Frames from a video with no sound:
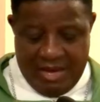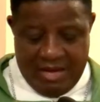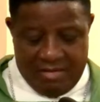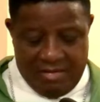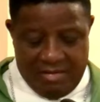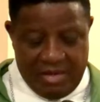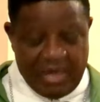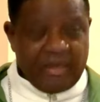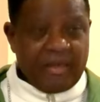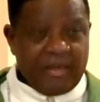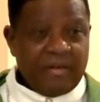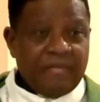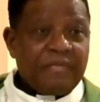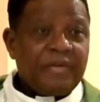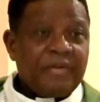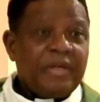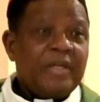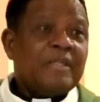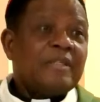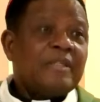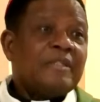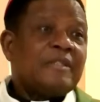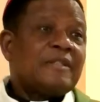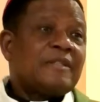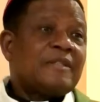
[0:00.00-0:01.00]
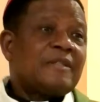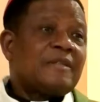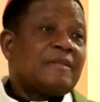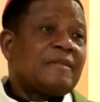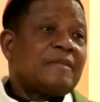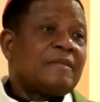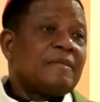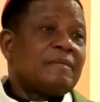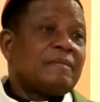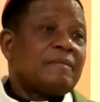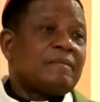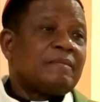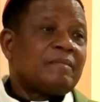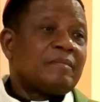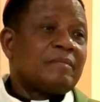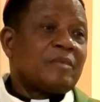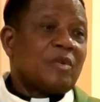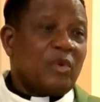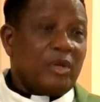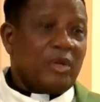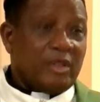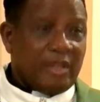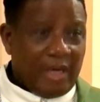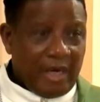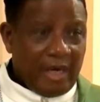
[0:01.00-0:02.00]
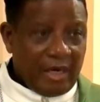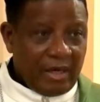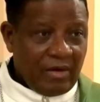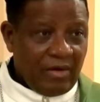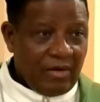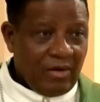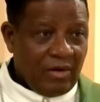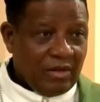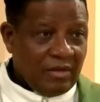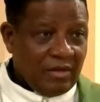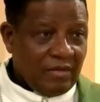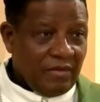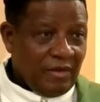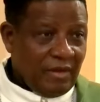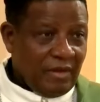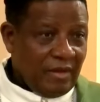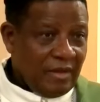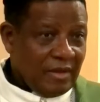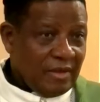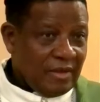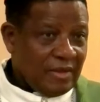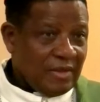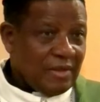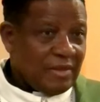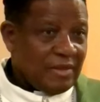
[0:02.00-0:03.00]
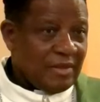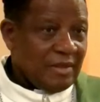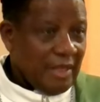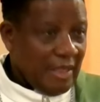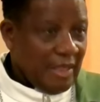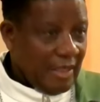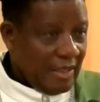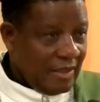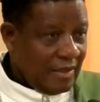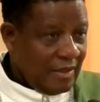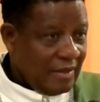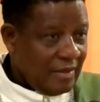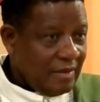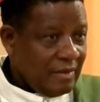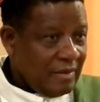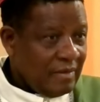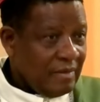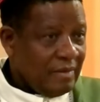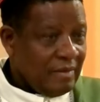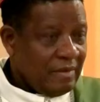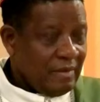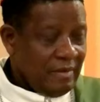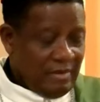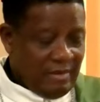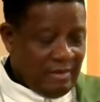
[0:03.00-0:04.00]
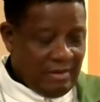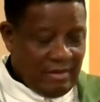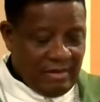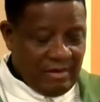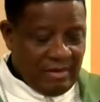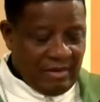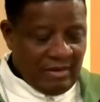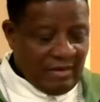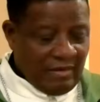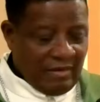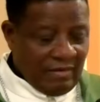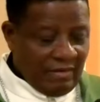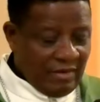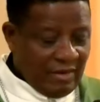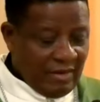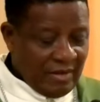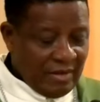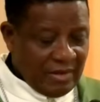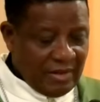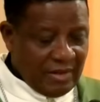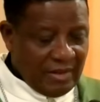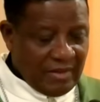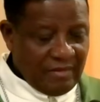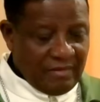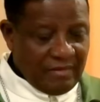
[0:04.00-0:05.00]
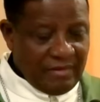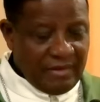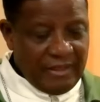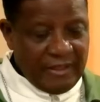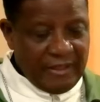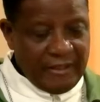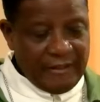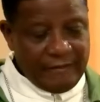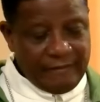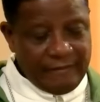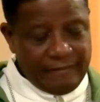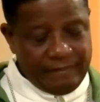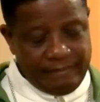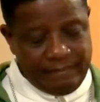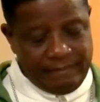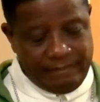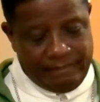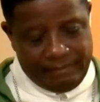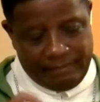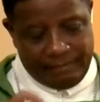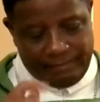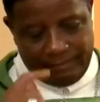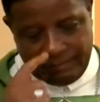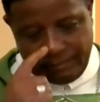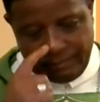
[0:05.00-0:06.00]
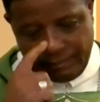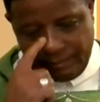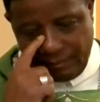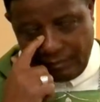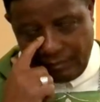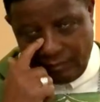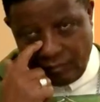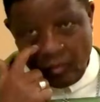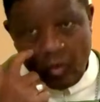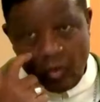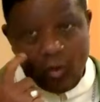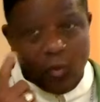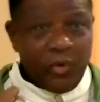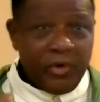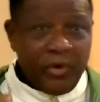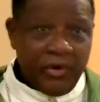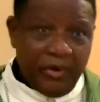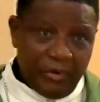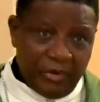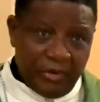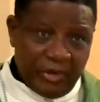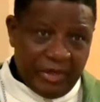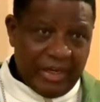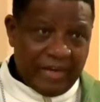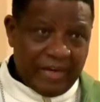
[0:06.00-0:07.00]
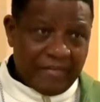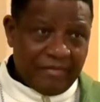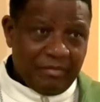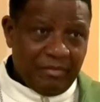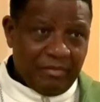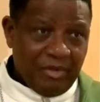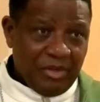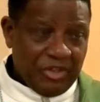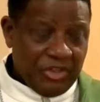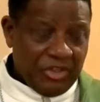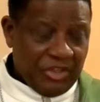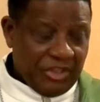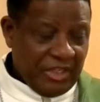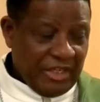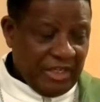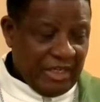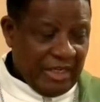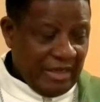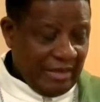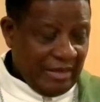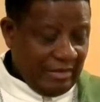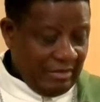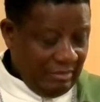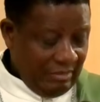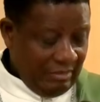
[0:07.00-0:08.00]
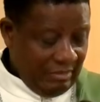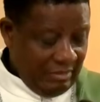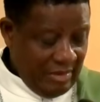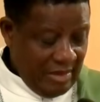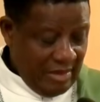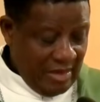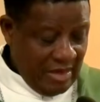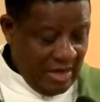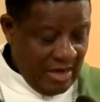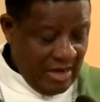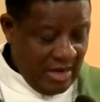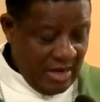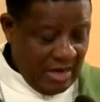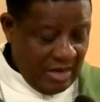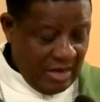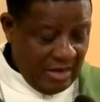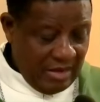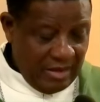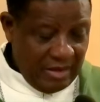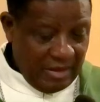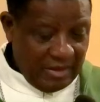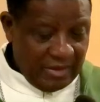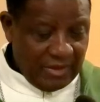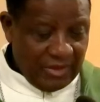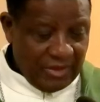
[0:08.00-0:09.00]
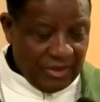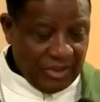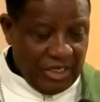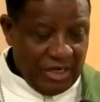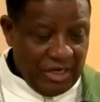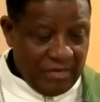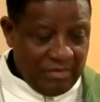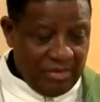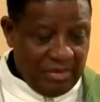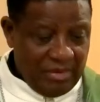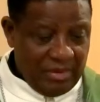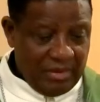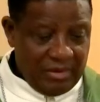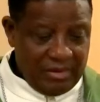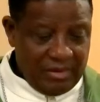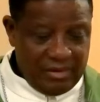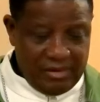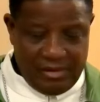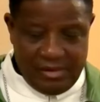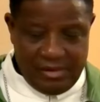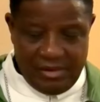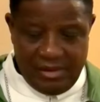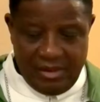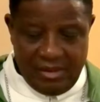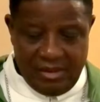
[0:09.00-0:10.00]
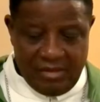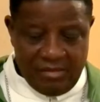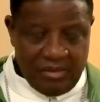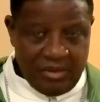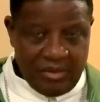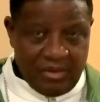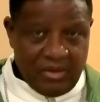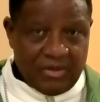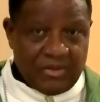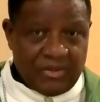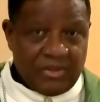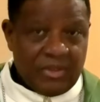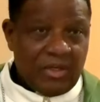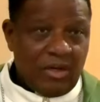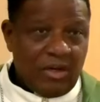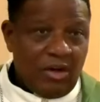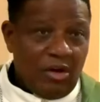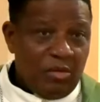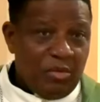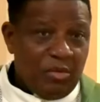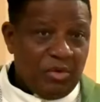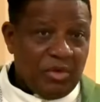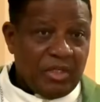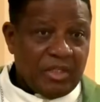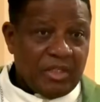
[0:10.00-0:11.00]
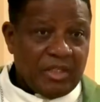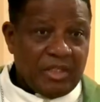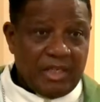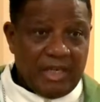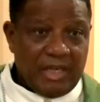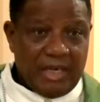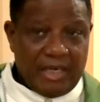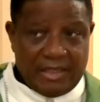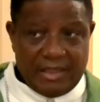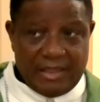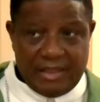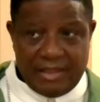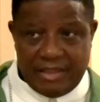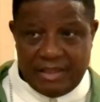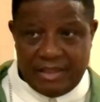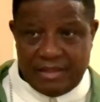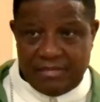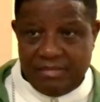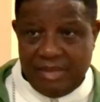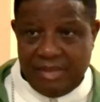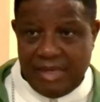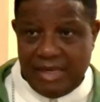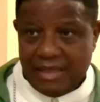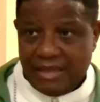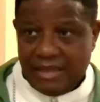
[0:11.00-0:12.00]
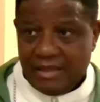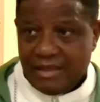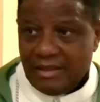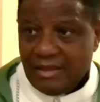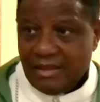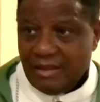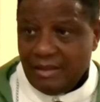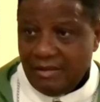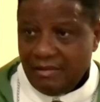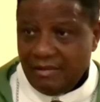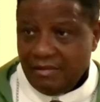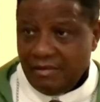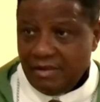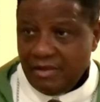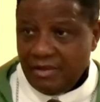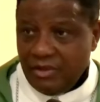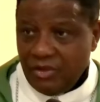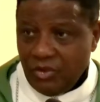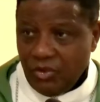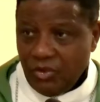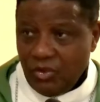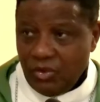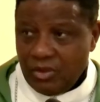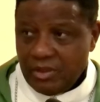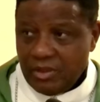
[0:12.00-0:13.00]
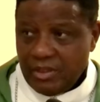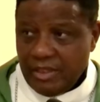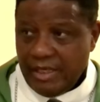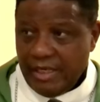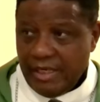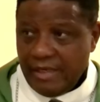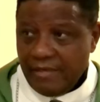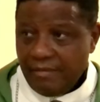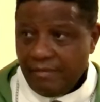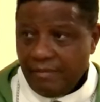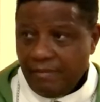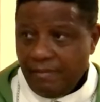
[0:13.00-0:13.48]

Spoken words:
My dear friends, we thank God for this day, for this evening. We don't have much time here in this chapel because the community has its mass in a very short time.